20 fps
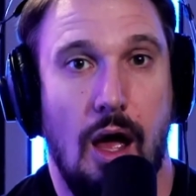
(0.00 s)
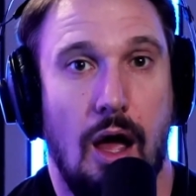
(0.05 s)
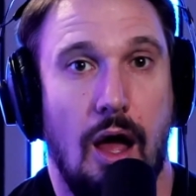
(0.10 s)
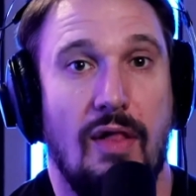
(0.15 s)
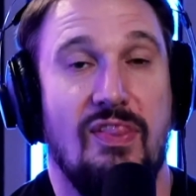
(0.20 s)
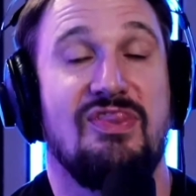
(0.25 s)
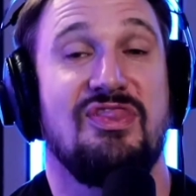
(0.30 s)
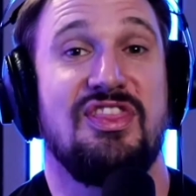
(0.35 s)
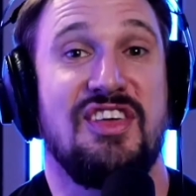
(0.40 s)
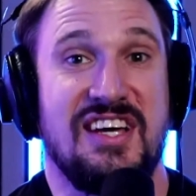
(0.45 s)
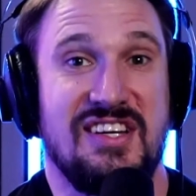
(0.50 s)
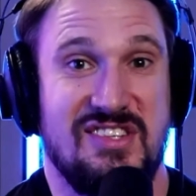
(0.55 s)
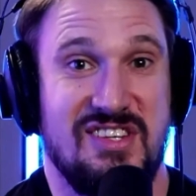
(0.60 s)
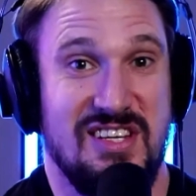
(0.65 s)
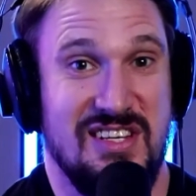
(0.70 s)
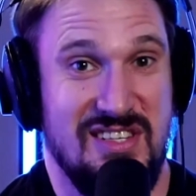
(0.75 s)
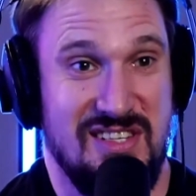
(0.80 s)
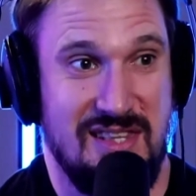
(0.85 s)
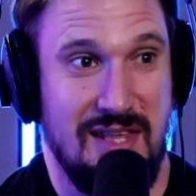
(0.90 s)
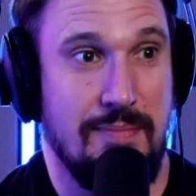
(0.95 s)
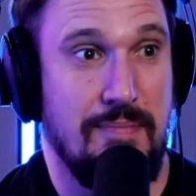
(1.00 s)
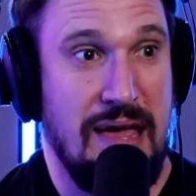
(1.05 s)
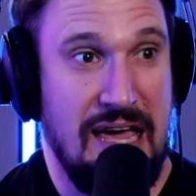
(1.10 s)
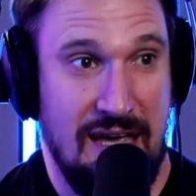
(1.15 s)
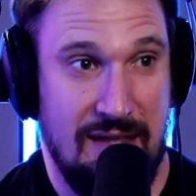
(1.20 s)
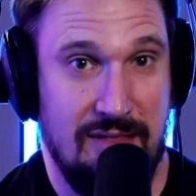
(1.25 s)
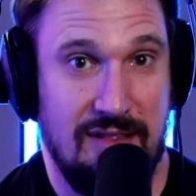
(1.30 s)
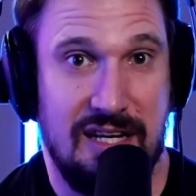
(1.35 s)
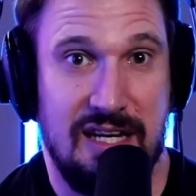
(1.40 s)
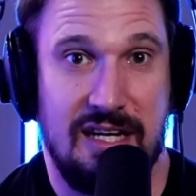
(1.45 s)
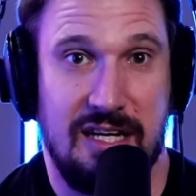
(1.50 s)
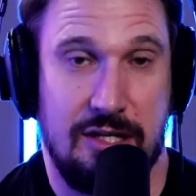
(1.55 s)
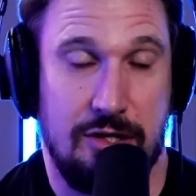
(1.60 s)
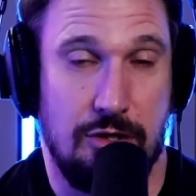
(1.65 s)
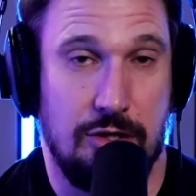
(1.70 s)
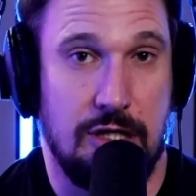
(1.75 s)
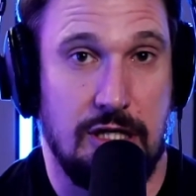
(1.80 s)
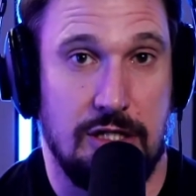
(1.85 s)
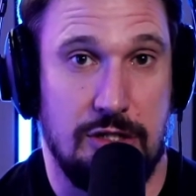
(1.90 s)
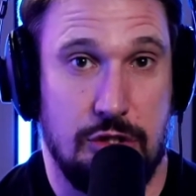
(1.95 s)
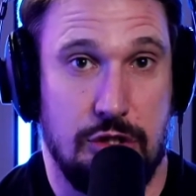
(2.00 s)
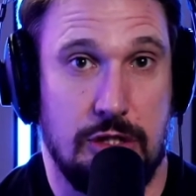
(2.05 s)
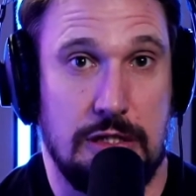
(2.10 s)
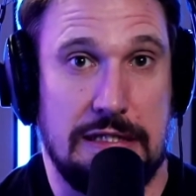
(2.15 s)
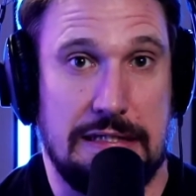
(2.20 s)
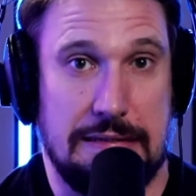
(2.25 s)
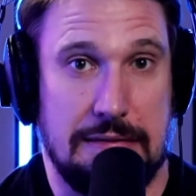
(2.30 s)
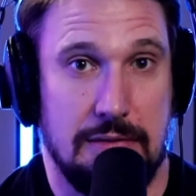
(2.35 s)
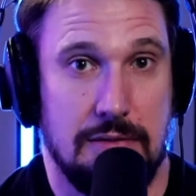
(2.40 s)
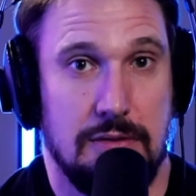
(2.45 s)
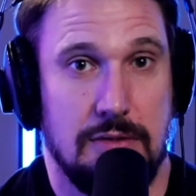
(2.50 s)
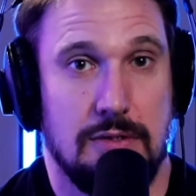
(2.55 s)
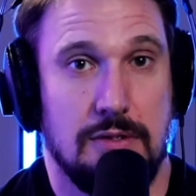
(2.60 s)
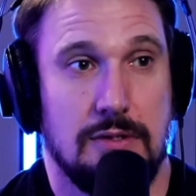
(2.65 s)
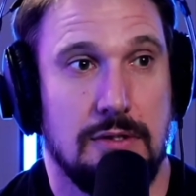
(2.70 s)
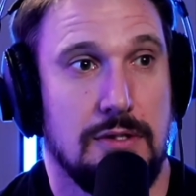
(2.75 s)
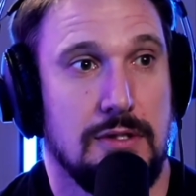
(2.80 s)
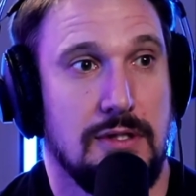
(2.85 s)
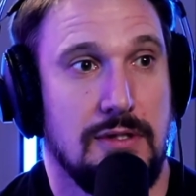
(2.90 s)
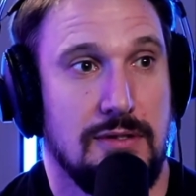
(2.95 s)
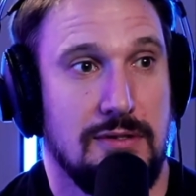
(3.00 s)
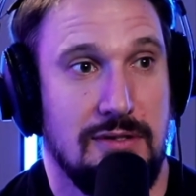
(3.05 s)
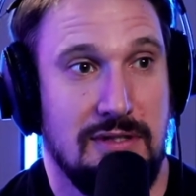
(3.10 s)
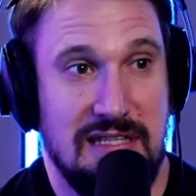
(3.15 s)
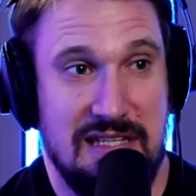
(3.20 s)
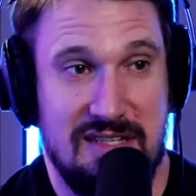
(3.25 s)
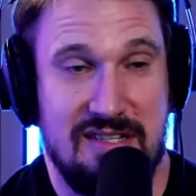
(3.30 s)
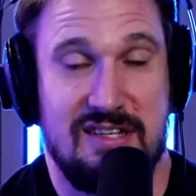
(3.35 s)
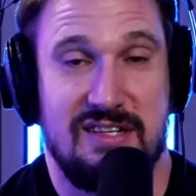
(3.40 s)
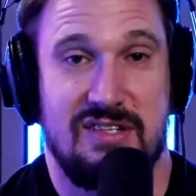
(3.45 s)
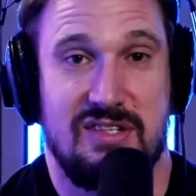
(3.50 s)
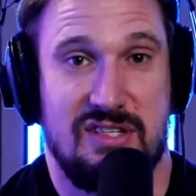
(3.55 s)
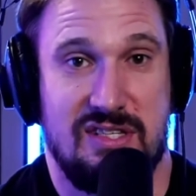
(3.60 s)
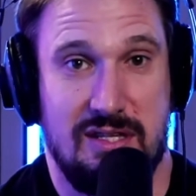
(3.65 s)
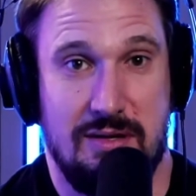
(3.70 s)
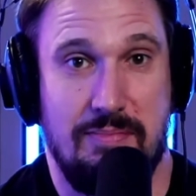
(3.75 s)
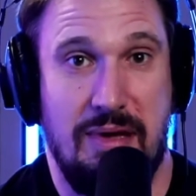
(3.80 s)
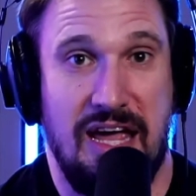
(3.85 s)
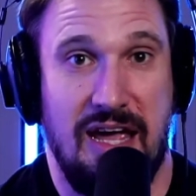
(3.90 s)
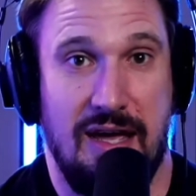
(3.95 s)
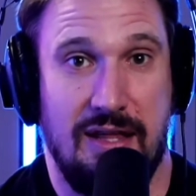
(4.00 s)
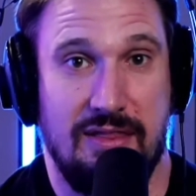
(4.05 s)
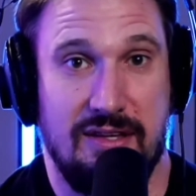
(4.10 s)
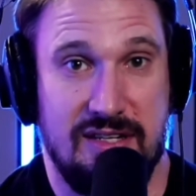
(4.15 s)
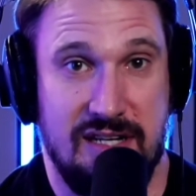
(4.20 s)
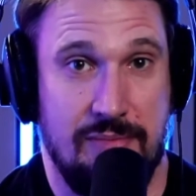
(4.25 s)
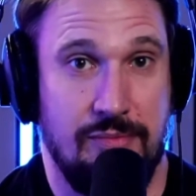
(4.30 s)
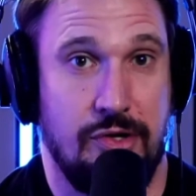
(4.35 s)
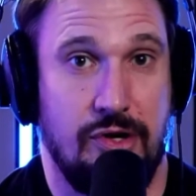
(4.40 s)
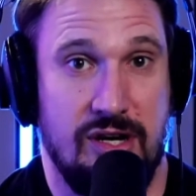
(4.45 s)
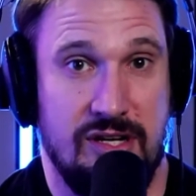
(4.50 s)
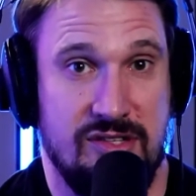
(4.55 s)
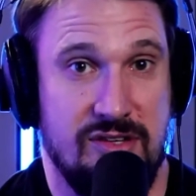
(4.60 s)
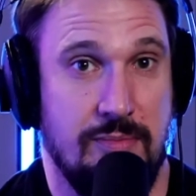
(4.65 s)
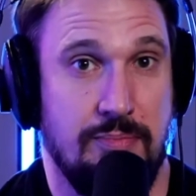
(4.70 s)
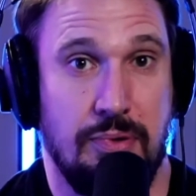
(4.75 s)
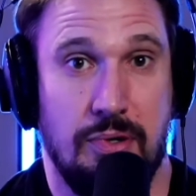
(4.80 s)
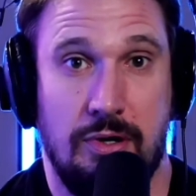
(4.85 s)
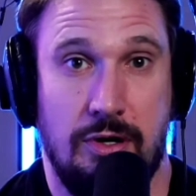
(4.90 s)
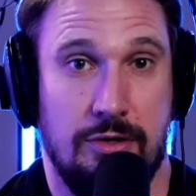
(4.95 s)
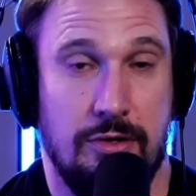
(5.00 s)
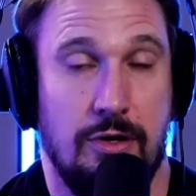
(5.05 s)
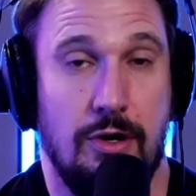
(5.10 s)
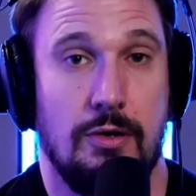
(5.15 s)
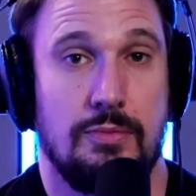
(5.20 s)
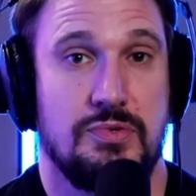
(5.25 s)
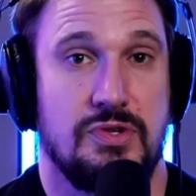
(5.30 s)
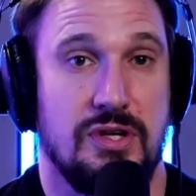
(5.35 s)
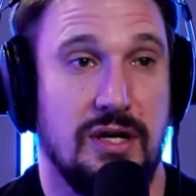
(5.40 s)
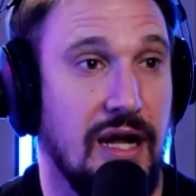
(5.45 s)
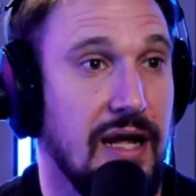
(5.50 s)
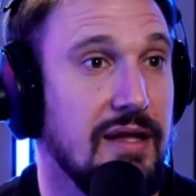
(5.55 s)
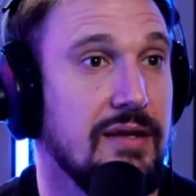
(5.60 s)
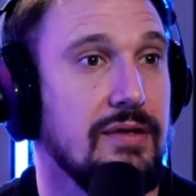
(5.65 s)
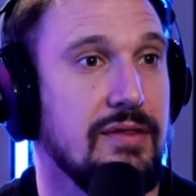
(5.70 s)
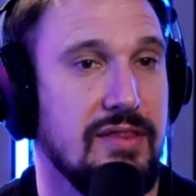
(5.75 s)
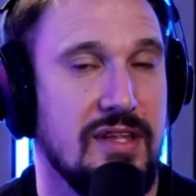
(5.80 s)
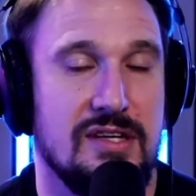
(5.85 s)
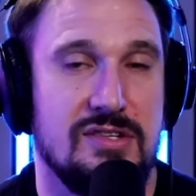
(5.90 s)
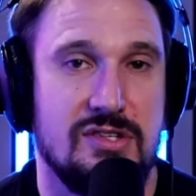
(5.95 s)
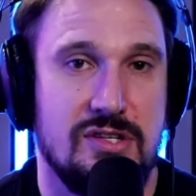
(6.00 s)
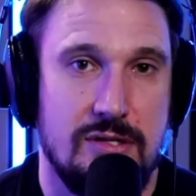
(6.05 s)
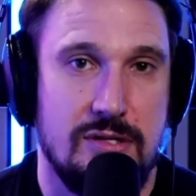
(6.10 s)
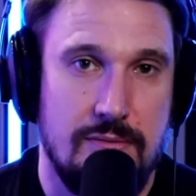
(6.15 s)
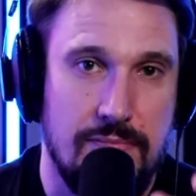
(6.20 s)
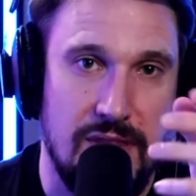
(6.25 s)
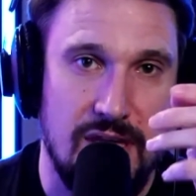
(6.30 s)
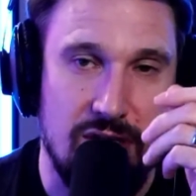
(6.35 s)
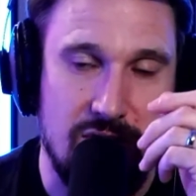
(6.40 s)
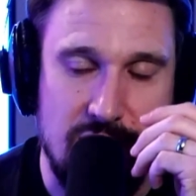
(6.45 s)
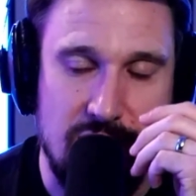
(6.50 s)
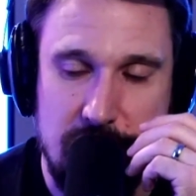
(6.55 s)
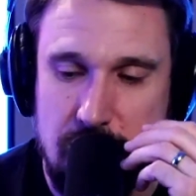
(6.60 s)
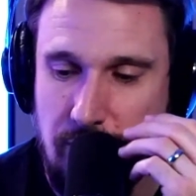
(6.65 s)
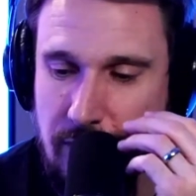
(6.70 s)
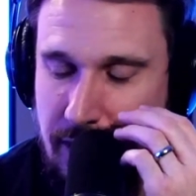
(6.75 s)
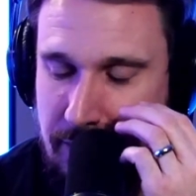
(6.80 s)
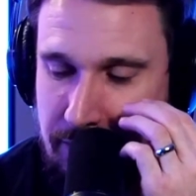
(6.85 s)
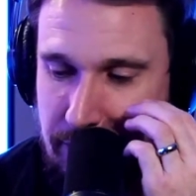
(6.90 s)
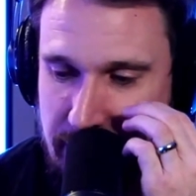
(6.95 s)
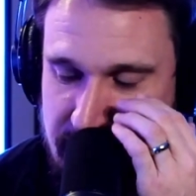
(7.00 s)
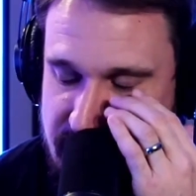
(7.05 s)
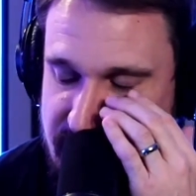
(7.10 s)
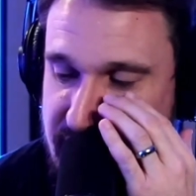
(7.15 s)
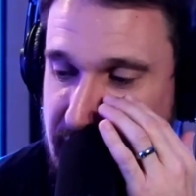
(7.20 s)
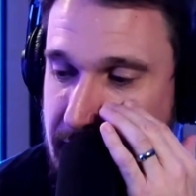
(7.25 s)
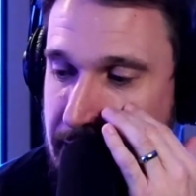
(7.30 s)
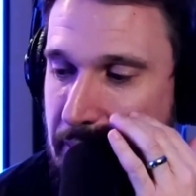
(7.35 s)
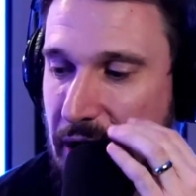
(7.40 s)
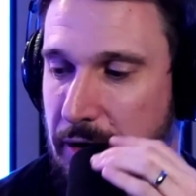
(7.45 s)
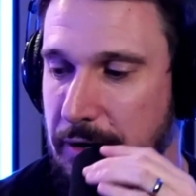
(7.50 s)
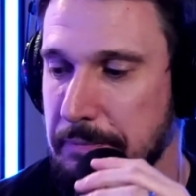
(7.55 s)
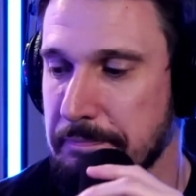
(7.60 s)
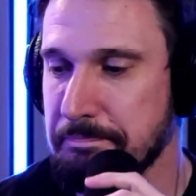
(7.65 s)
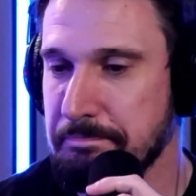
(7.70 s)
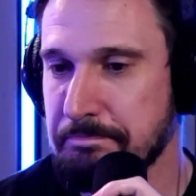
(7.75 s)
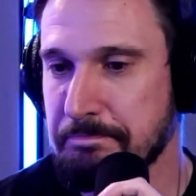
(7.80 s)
This is the man leading your country. This is the man the Democrats have put all their hopes in. And this is what I'm going to say about it.